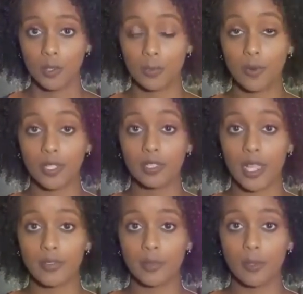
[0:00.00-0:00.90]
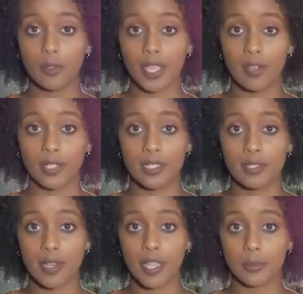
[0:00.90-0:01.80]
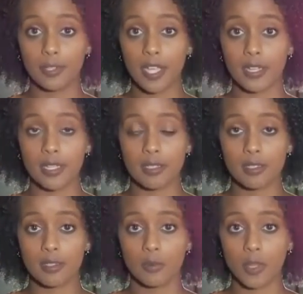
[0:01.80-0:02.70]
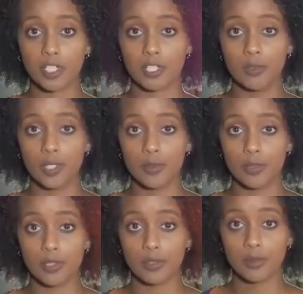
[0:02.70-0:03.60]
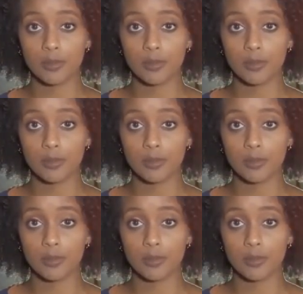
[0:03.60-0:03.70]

Reporting live in Polk County, Saneika Watch 2 News.